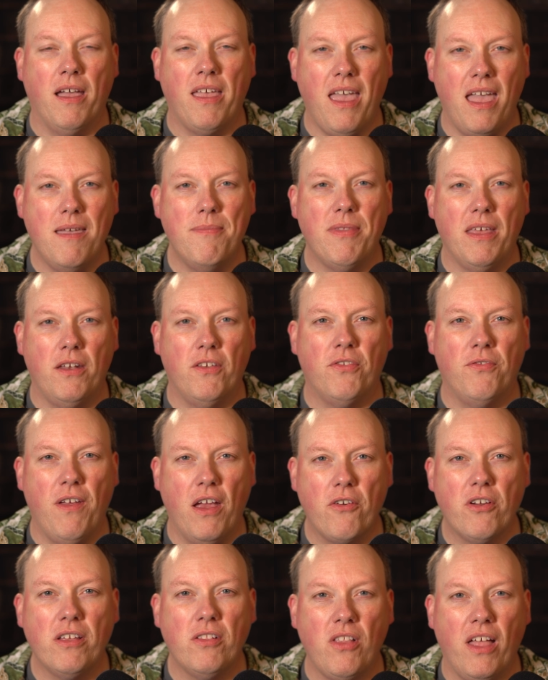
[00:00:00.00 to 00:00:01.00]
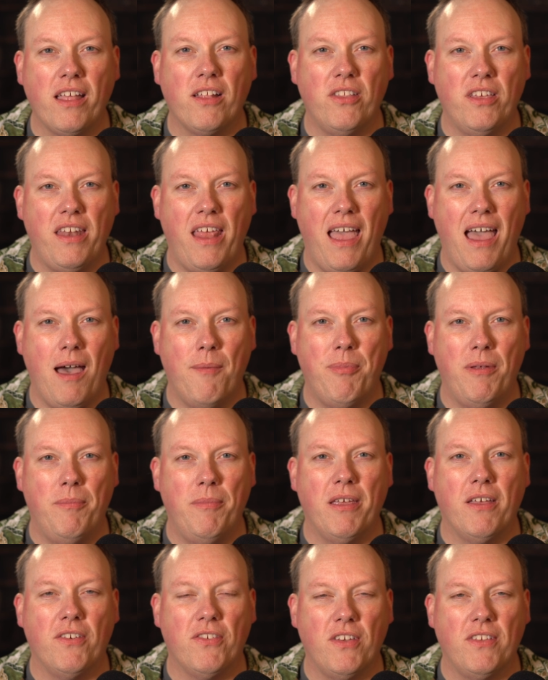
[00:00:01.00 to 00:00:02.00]
a game that is very likely to
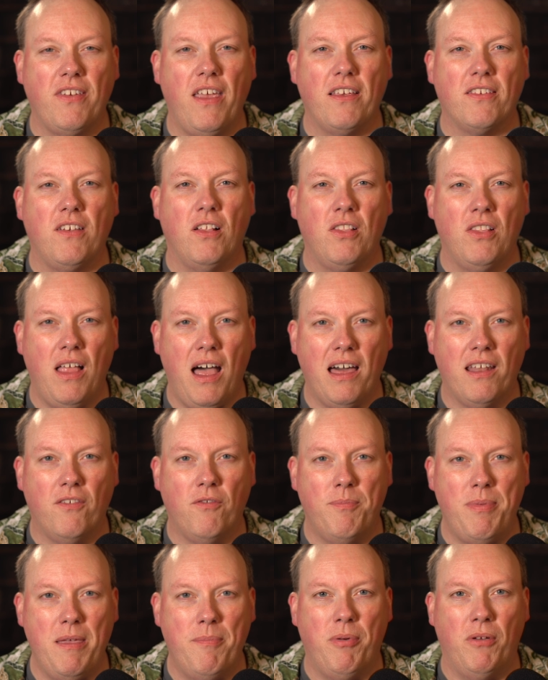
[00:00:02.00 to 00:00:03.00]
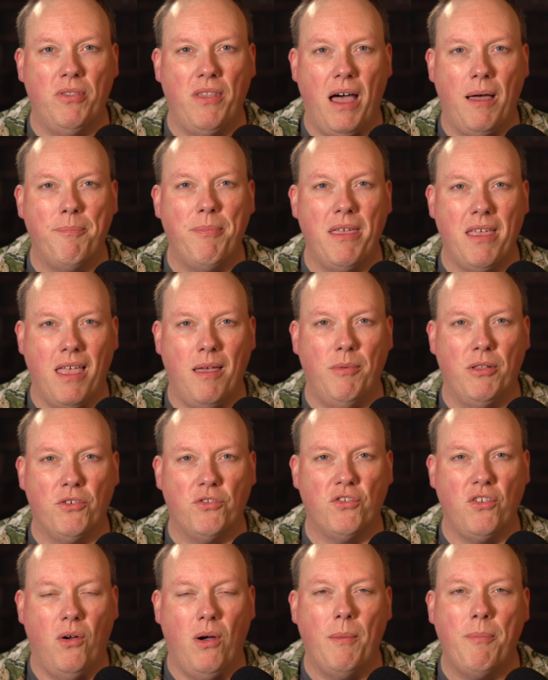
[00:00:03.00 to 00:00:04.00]
happen because it takes a lot of people not being able
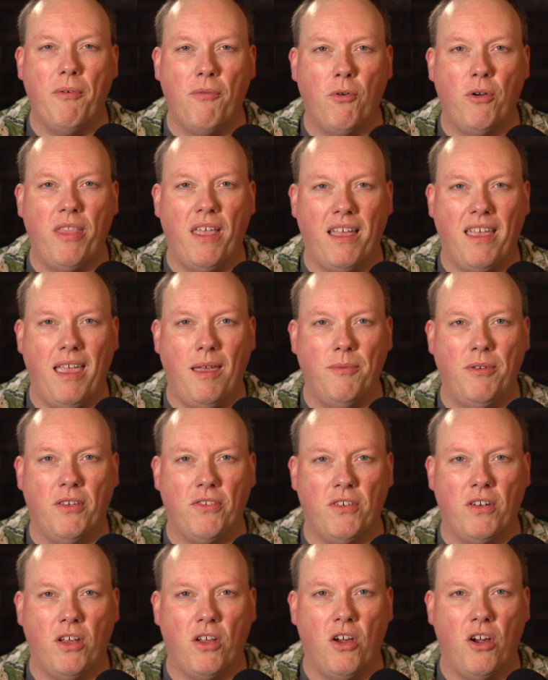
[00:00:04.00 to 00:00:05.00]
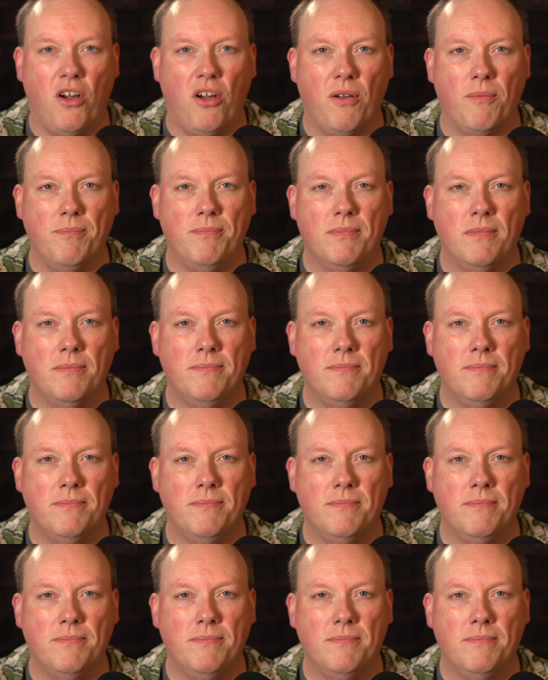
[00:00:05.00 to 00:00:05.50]
to show up before that game doesn't occur.